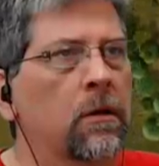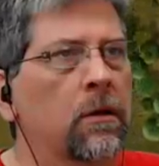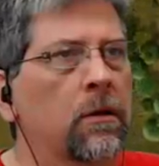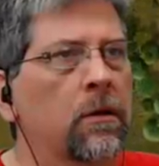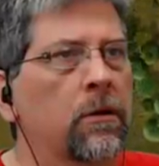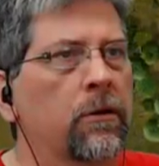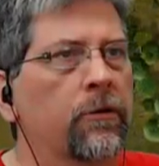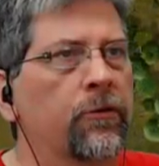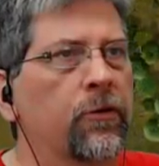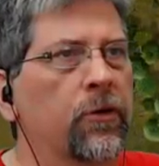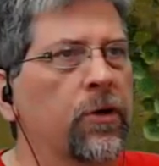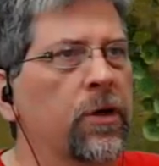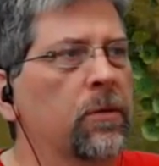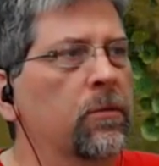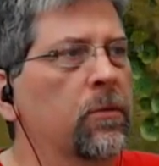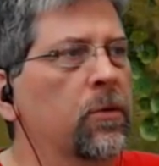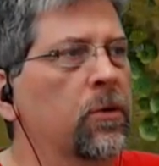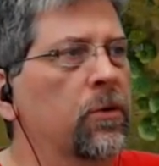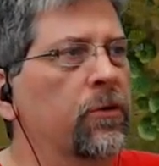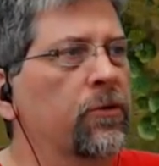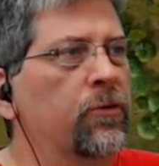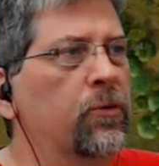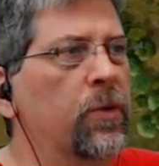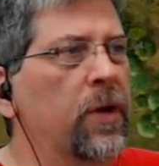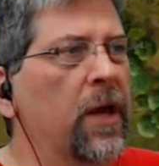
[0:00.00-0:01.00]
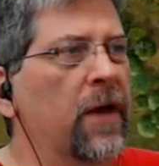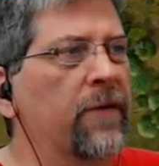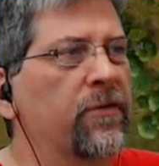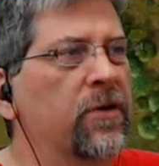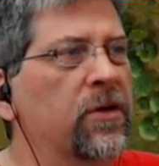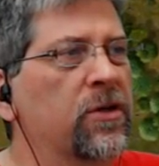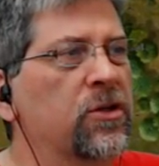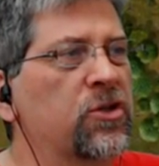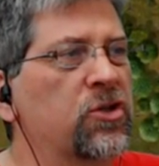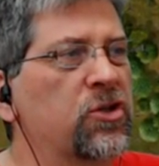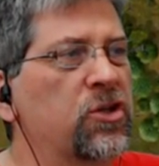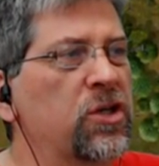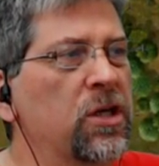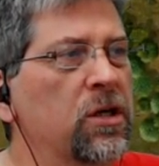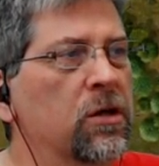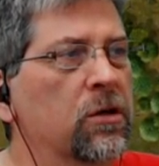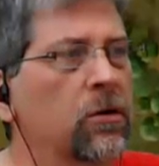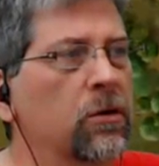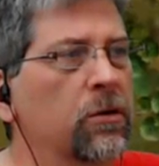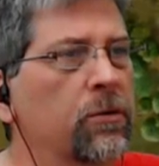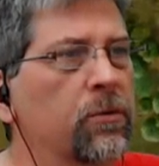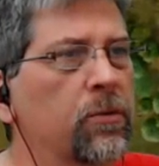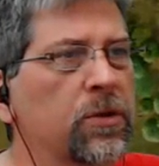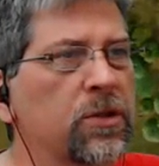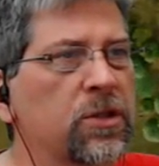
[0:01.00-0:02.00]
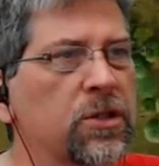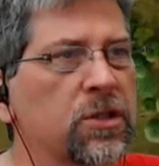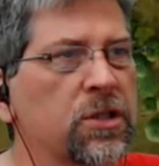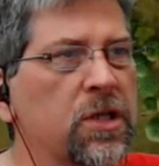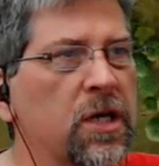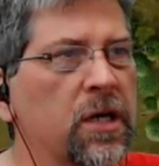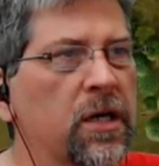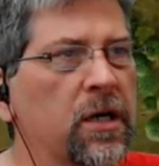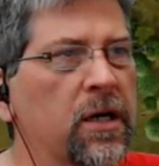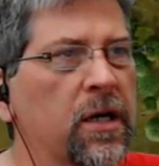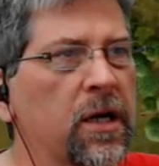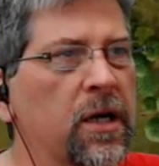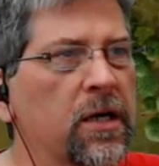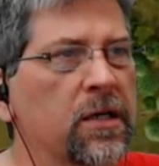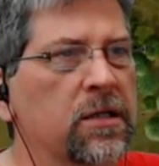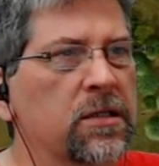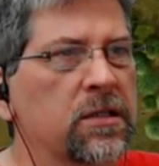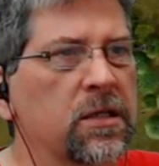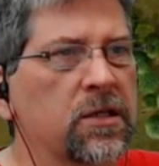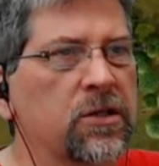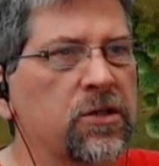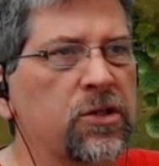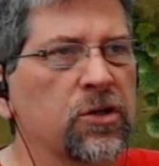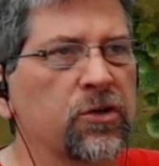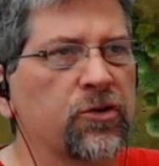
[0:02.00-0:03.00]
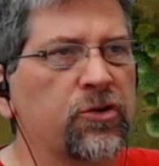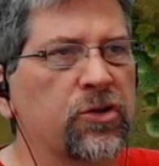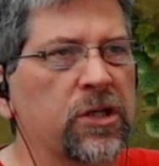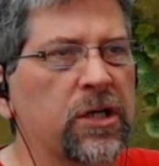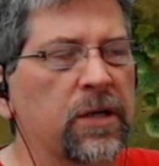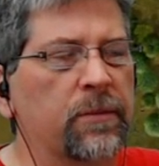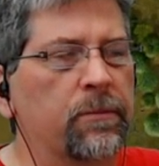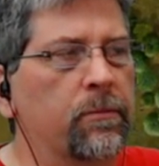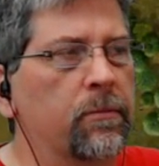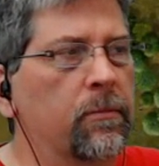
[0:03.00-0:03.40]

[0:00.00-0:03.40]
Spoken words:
So he moves. We have concealed, which is kind of nice. Concealed setup.